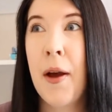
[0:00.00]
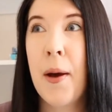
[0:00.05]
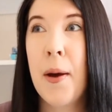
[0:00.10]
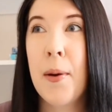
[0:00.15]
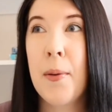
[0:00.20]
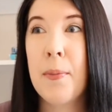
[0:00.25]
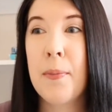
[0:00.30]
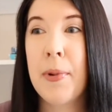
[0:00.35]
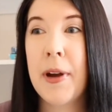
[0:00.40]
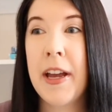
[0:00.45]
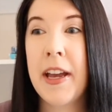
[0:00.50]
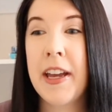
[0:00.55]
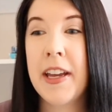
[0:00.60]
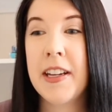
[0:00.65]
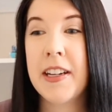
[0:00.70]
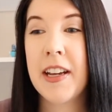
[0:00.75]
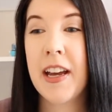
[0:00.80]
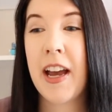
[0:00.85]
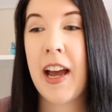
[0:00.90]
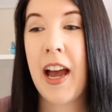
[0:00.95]

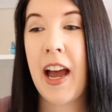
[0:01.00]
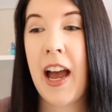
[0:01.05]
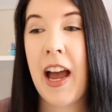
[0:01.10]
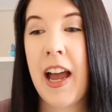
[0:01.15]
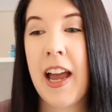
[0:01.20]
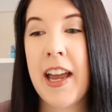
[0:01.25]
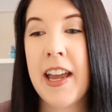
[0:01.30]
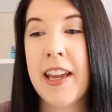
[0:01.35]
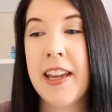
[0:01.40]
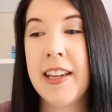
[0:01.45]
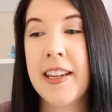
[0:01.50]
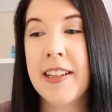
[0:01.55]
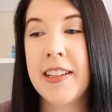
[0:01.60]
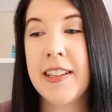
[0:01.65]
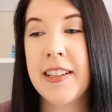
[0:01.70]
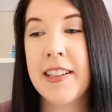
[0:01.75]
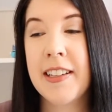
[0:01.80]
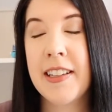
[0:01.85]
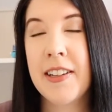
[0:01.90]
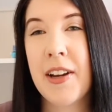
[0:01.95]
But it
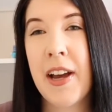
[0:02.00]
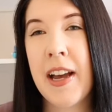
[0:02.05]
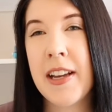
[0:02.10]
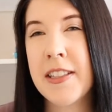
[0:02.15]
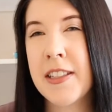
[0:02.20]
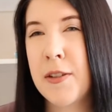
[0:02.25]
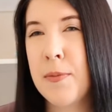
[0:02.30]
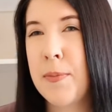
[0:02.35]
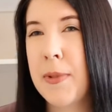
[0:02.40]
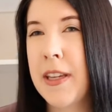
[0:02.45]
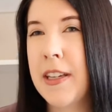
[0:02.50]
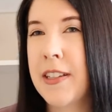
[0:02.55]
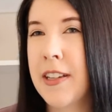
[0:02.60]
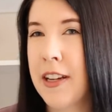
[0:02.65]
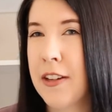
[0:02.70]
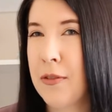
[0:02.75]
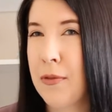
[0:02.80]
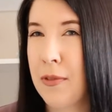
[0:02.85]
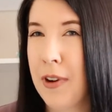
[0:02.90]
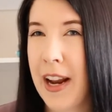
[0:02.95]
has to be
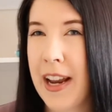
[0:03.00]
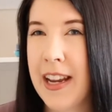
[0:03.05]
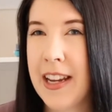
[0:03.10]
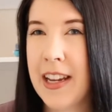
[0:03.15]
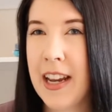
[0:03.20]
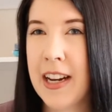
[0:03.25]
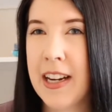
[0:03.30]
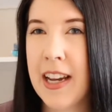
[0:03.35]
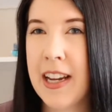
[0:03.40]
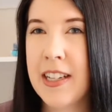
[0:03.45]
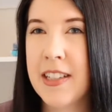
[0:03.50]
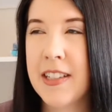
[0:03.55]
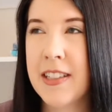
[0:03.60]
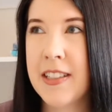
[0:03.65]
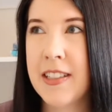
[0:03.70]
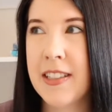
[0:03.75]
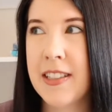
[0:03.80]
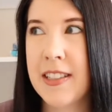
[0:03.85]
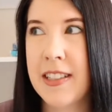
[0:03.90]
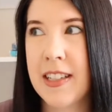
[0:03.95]
done right. And I just
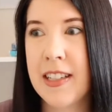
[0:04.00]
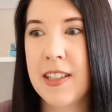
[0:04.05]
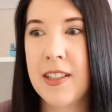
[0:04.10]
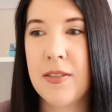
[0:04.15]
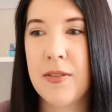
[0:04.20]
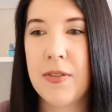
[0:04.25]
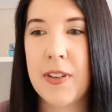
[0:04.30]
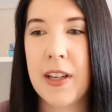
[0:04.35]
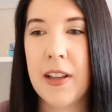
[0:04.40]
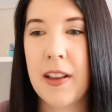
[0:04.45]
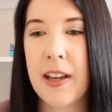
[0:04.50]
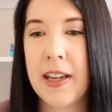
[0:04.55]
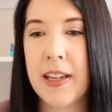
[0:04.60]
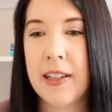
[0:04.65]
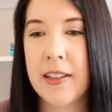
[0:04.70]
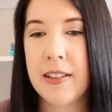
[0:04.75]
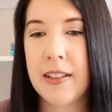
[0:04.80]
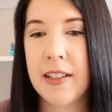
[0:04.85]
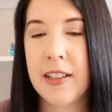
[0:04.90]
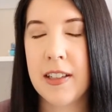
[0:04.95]
didn't feel like,
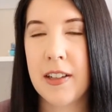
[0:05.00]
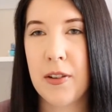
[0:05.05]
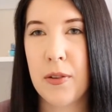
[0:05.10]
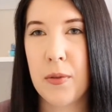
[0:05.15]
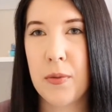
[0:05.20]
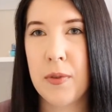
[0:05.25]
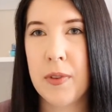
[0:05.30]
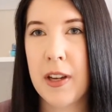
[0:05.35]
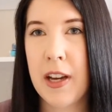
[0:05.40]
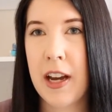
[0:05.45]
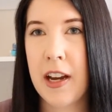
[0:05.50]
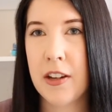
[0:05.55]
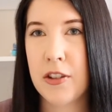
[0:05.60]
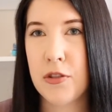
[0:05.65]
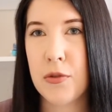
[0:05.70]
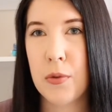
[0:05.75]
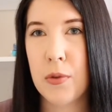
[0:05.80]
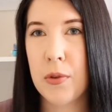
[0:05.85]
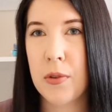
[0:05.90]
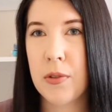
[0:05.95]
the
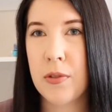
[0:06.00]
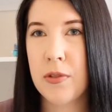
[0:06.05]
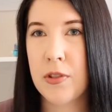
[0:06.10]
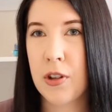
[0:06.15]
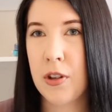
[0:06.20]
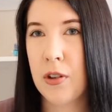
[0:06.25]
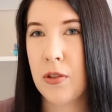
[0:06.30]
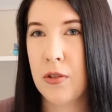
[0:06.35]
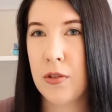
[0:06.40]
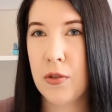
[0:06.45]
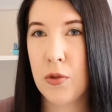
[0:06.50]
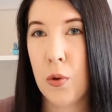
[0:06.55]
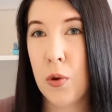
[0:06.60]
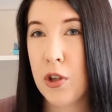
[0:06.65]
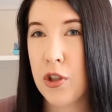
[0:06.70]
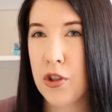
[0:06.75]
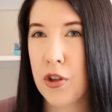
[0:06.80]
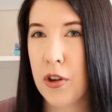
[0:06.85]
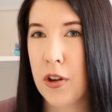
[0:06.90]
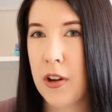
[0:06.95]
actual
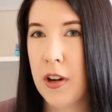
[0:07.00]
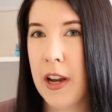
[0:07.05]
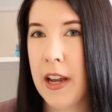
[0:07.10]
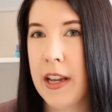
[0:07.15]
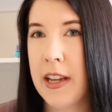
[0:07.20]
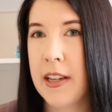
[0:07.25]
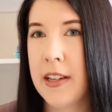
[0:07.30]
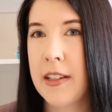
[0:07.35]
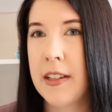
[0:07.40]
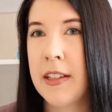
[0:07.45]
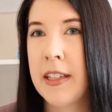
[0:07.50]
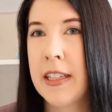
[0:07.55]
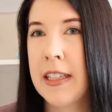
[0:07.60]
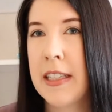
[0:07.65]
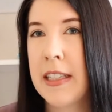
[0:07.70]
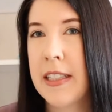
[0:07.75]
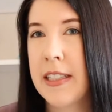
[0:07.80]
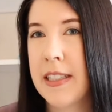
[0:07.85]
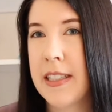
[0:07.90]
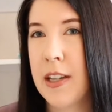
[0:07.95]
torture and
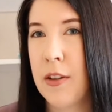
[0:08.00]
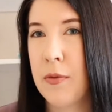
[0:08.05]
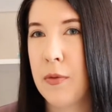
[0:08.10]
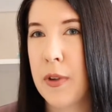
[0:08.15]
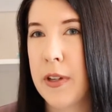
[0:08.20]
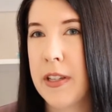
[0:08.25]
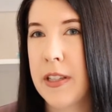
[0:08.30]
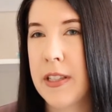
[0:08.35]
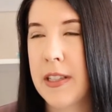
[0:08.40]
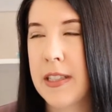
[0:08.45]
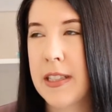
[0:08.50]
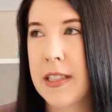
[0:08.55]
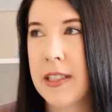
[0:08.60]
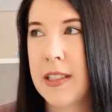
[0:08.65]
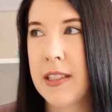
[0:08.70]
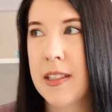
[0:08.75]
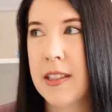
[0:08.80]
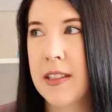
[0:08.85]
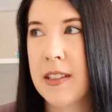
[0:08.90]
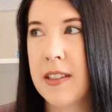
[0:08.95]
stuff was,
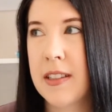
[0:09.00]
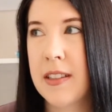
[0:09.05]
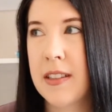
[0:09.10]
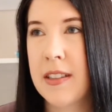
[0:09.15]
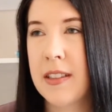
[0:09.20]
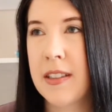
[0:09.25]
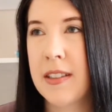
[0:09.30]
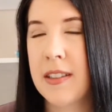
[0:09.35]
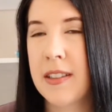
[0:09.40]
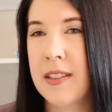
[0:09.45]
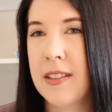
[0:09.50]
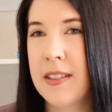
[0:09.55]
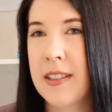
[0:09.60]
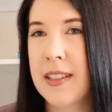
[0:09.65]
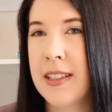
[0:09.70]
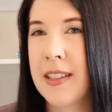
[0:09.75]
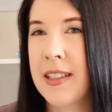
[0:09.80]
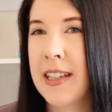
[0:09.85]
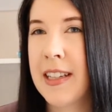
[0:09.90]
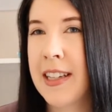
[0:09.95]

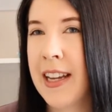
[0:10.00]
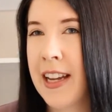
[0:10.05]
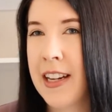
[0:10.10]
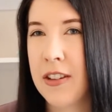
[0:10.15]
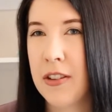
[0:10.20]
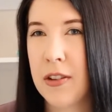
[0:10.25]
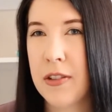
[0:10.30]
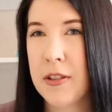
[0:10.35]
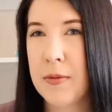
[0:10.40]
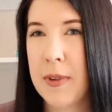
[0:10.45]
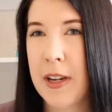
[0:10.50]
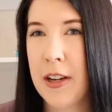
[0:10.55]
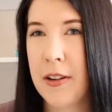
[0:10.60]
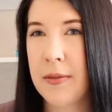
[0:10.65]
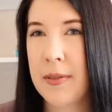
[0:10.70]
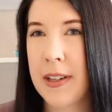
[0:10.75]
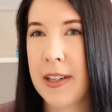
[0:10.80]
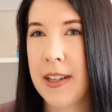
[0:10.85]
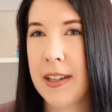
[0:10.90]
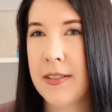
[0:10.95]
it kind of grossed me out.
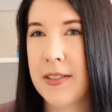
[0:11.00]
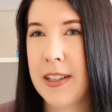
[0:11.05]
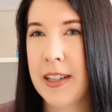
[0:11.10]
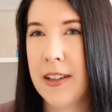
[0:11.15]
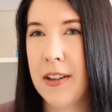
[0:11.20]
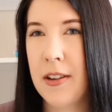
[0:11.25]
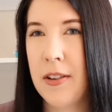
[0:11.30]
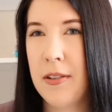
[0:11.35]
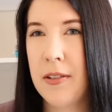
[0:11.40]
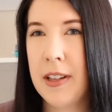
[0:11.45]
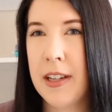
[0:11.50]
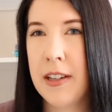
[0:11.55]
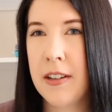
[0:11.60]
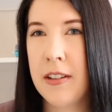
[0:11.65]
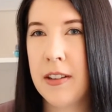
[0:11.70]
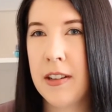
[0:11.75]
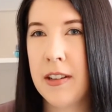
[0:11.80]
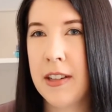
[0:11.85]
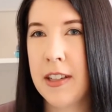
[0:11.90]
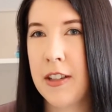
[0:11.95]
And I was like, oh, later
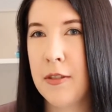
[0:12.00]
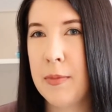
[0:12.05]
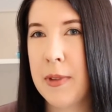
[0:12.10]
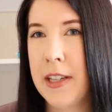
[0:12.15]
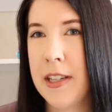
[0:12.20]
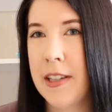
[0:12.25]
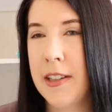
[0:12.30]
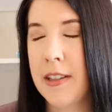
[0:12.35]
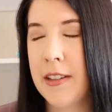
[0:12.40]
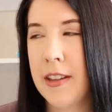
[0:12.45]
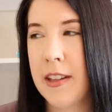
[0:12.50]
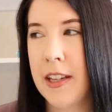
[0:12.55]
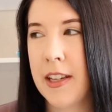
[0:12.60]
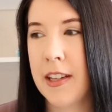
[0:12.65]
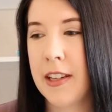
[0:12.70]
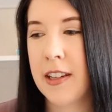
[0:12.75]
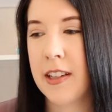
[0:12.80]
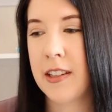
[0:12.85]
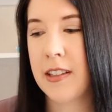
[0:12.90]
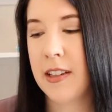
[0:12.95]
they're going to be a
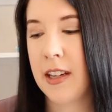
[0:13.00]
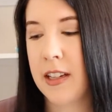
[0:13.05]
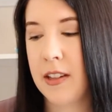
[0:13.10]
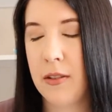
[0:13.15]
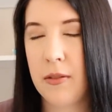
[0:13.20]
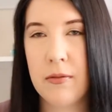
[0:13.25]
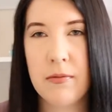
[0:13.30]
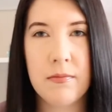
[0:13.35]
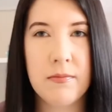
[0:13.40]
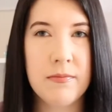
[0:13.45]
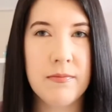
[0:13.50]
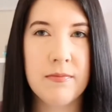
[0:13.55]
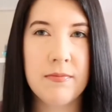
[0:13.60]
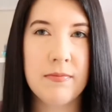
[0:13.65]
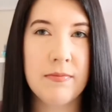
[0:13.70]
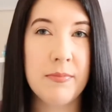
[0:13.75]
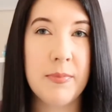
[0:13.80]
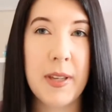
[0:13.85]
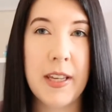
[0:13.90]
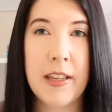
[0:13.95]
thing, and I don't,
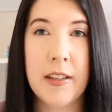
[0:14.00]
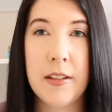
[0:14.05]
meh.